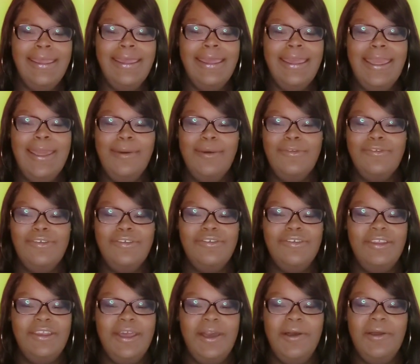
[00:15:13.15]
And he was just,
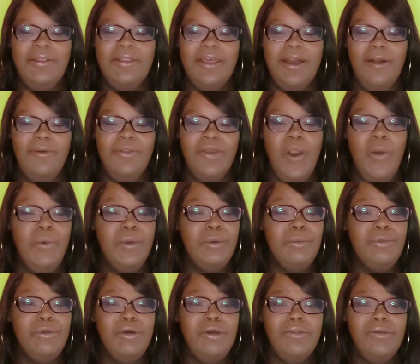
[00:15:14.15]
you know, over
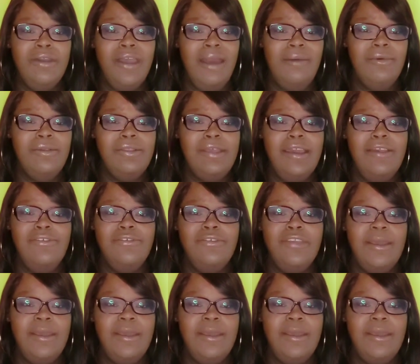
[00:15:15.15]
them two or three conversations,